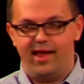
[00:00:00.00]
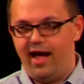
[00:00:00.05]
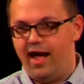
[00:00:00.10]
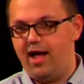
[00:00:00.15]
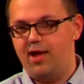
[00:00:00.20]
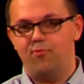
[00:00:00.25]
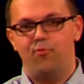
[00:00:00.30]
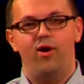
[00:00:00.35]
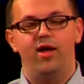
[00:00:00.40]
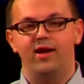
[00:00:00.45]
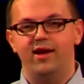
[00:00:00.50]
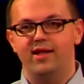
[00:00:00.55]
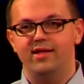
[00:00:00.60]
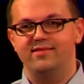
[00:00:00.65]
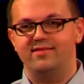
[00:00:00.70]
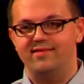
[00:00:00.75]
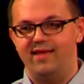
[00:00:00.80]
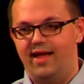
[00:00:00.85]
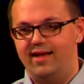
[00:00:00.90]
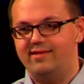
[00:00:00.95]
God wanted
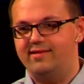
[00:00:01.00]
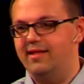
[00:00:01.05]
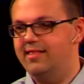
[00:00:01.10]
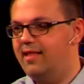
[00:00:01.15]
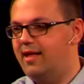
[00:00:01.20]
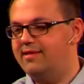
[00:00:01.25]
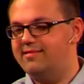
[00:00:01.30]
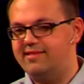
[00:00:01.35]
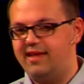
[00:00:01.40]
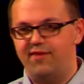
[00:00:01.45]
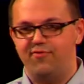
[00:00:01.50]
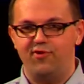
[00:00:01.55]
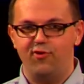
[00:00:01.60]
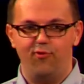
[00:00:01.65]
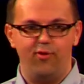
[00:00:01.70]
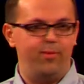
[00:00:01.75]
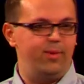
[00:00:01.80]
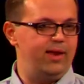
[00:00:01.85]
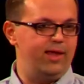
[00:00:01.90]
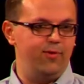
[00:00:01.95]
us not to lust after
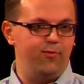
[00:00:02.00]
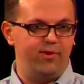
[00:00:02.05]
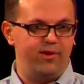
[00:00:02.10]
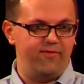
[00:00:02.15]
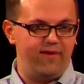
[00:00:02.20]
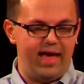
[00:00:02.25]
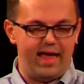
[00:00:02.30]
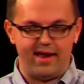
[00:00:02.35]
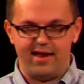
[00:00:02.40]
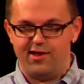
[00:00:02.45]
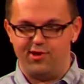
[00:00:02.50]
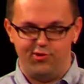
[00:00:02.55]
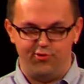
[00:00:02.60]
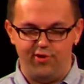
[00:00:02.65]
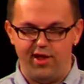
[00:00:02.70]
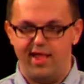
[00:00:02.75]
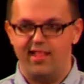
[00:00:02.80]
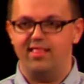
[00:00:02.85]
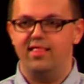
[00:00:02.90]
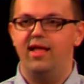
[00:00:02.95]
women, he would have added, do
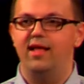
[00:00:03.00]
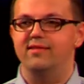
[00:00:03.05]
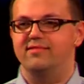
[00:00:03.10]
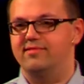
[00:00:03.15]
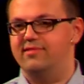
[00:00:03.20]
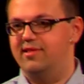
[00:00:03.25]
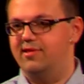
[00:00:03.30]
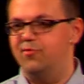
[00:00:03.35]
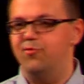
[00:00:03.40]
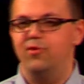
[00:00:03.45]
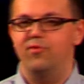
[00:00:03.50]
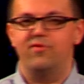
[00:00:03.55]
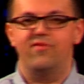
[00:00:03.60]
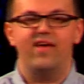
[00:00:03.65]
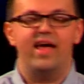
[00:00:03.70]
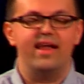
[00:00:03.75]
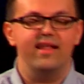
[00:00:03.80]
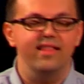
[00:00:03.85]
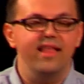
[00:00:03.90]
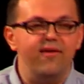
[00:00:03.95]
not lust. We would have
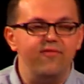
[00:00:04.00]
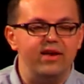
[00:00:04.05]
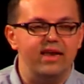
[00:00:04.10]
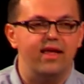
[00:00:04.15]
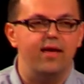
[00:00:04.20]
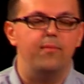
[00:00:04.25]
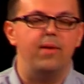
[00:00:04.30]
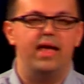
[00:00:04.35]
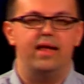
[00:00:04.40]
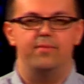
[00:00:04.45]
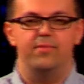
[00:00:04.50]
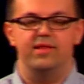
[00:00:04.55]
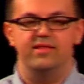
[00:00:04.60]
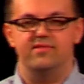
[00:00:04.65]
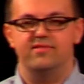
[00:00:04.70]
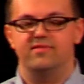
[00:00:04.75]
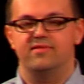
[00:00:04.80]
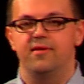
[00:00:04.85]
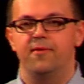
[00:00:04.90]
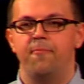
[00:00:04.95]
had 11
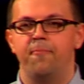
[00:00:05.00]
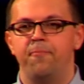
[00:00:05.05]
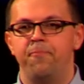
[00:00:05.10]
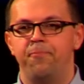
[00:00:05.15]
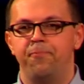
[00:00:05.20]
commandments.